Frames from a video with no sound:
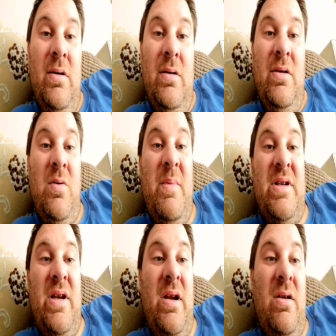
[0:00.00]
Do we miss
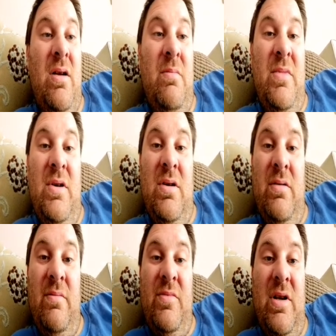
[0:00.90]
any? There
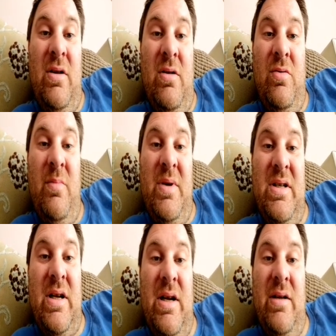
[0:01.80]
you go. Do we miss
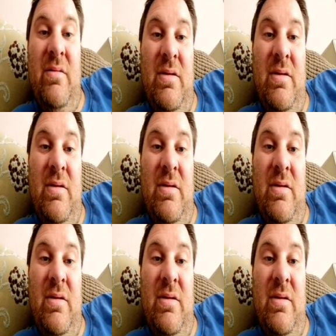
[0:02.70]
any?